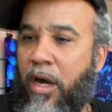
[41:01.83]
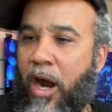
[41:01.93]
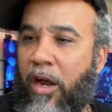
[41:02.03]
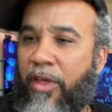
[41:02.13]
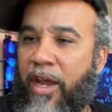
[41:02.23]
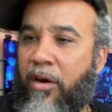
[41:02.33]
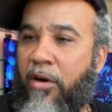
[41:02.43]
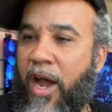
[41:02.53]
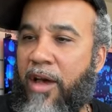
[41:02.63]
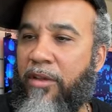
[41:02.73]
Are they
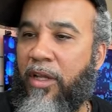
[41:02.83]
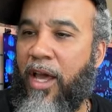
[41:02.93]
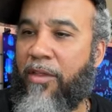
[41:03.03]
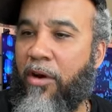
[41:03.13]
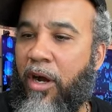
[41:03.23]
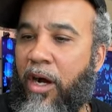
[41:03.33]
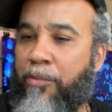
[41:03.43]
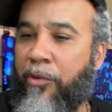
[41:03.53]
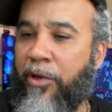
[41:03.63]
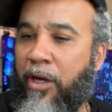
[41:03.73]
going to have the leather
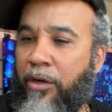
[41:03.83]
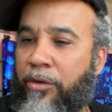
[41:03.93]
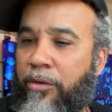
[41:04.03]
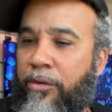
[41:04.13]
upper, though?